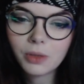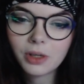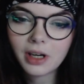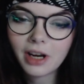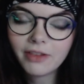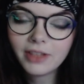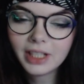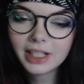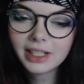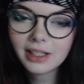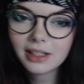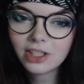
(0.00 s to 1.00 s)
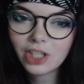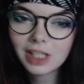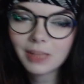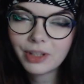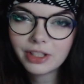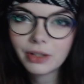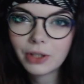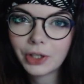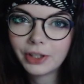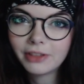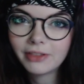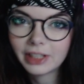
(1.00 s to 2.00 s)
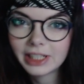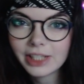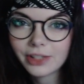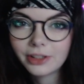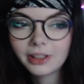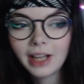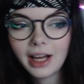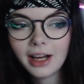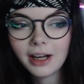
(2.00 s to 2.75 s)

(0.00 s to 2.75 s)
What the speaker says: I feel like shit's about to go down very soon.